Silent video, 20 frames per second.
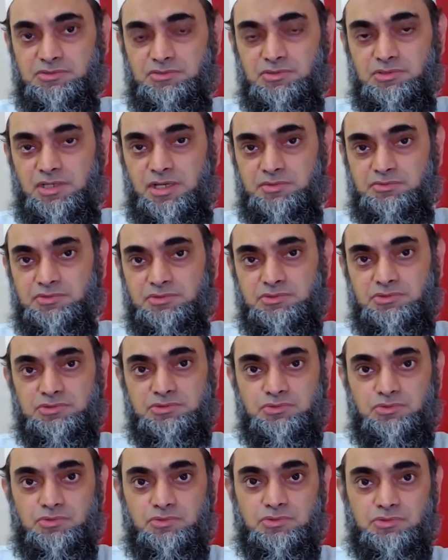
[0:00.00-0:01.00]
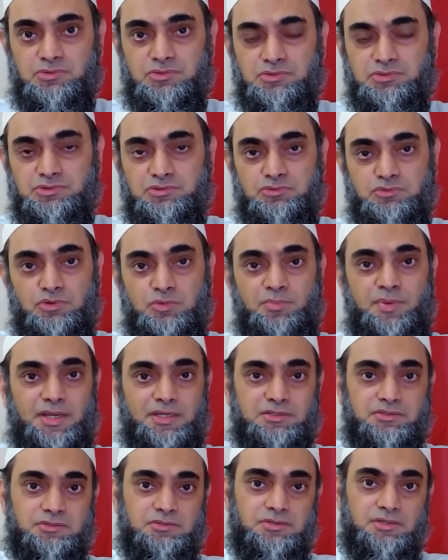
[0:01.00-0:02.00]
So you have to just go
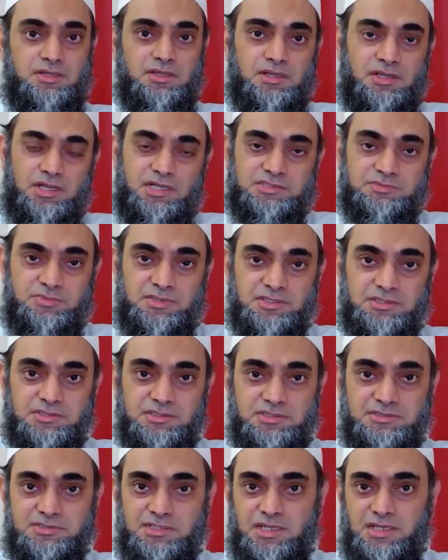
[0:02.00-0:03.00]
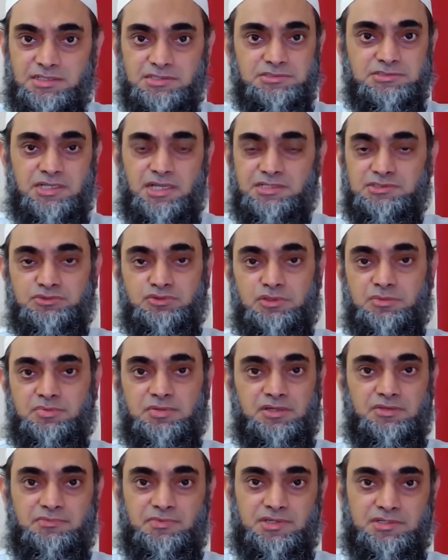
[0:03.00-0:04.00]
back to your husband. The talaq has not
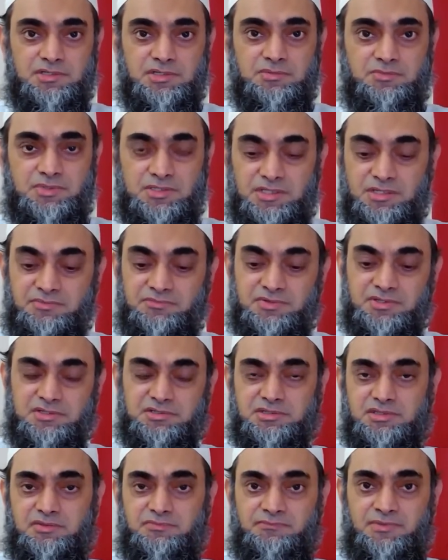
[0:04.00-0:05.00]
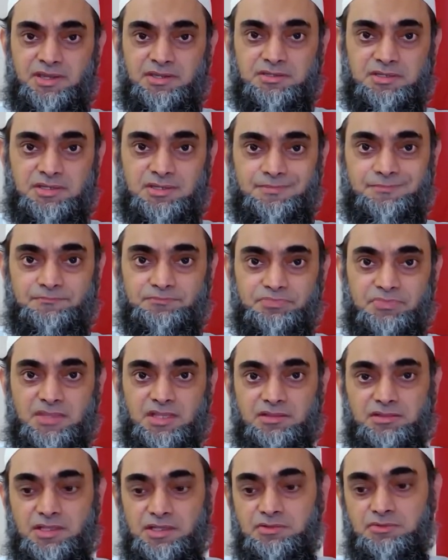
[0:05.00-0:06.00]
been affected, but if it is affected,
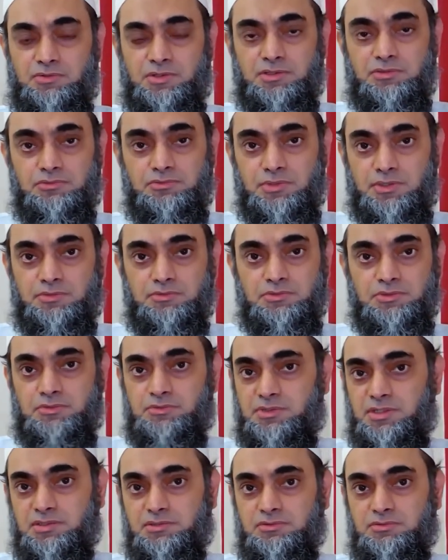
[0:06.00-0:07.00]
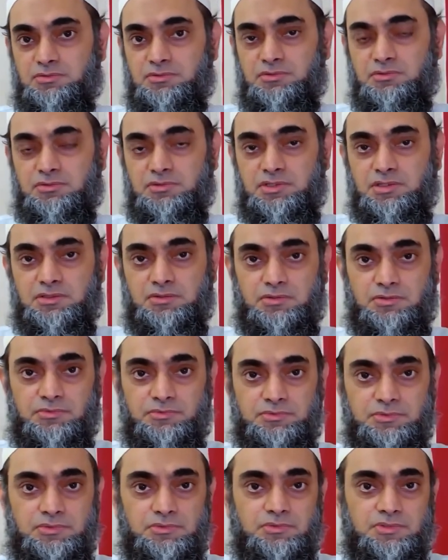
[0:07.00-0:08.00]
then you can do the ruju. There is no need
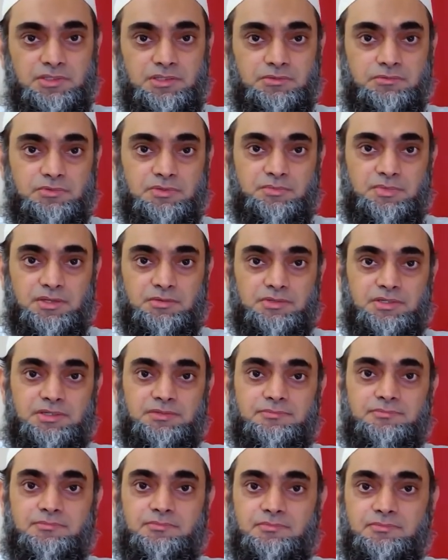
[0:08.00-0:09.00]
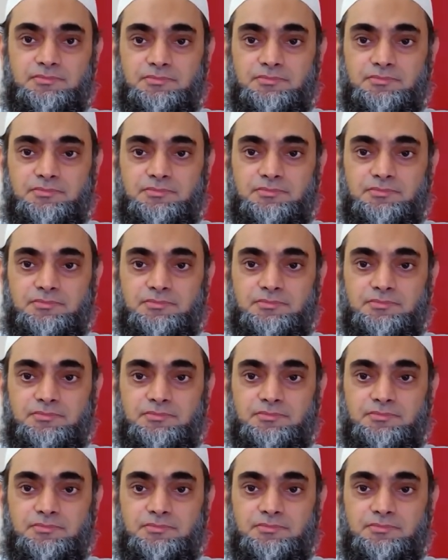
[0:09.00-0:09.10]
of doing a remarrying.